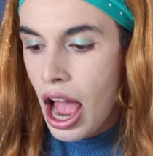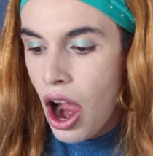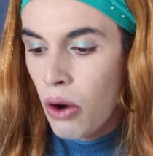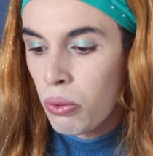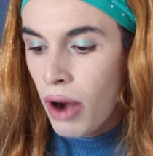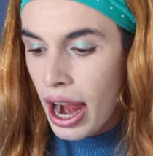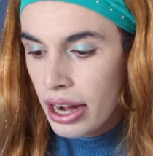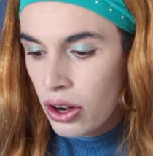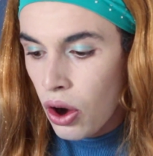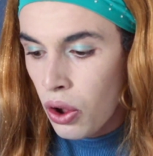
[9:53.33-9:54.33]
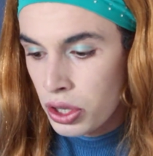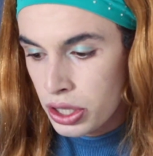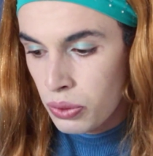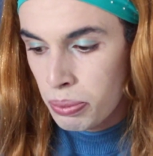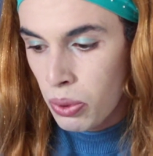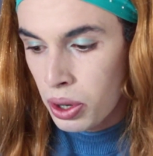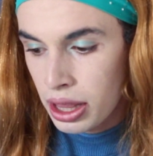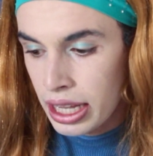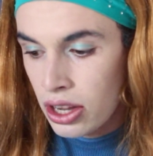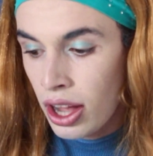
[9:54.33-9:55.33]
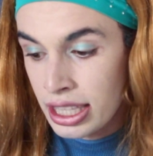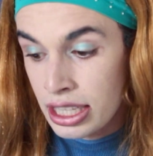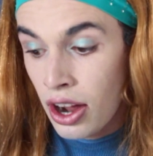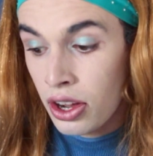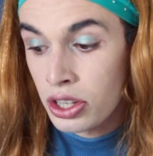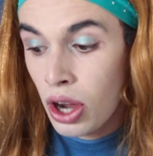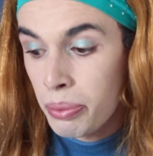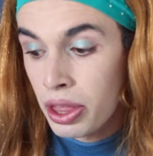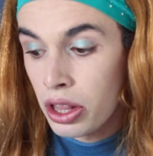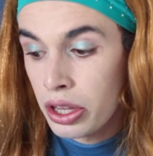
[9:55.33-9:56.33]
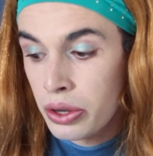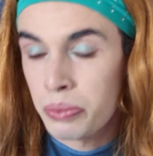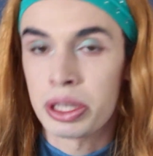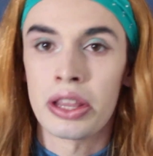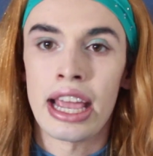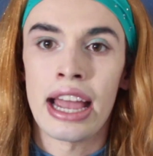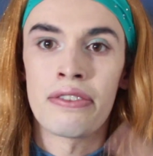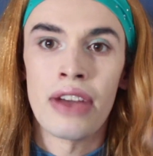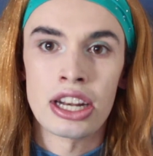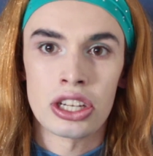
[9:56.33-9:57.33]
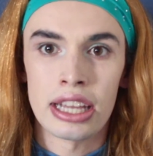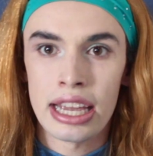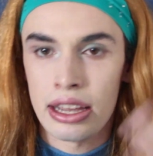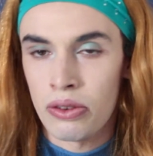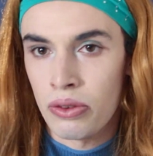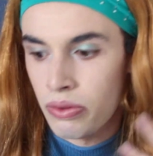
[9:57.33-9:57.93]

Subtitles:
A rider also reportedly got stuck on top of the loop, so they eventually